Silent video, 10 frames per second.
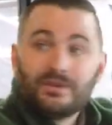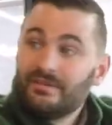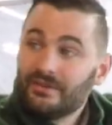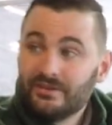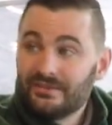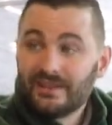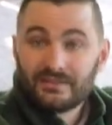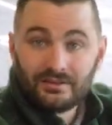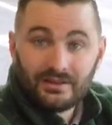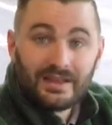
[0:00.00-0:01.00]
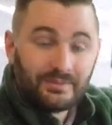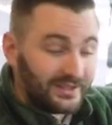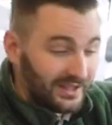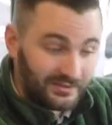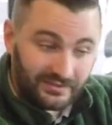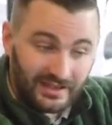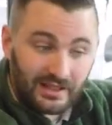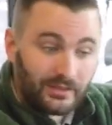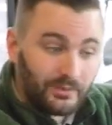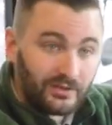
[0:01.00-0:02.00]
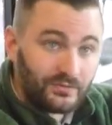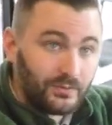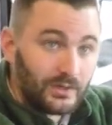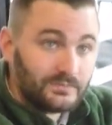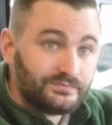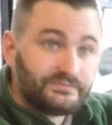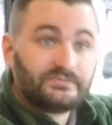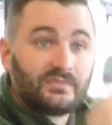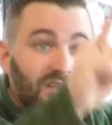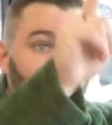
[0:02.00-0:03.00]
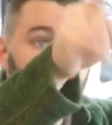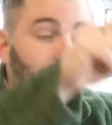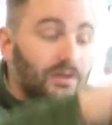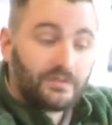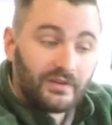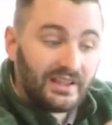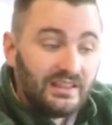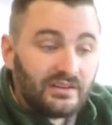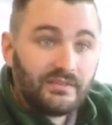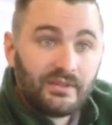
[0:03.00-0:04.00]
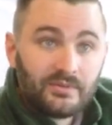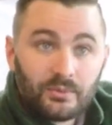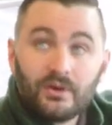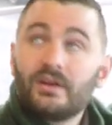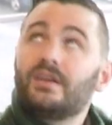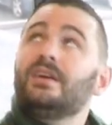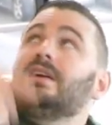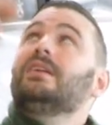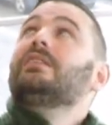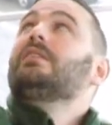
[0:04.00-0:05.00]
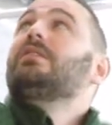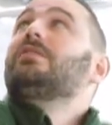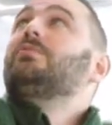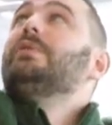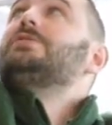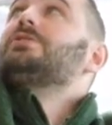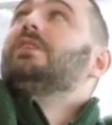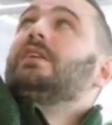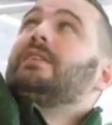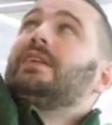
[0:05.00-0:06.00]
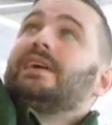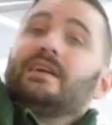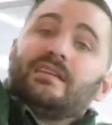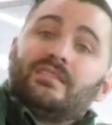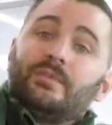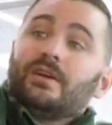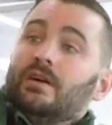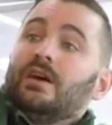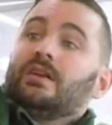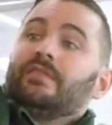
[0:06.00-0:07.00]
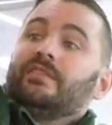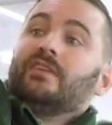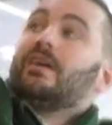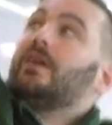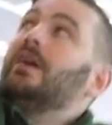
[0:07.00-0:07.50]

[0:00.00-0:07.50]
you'll ever use that little light, but that's exactly what it's for. In order for either of them to work, the little switch on the light has to be on. If it's not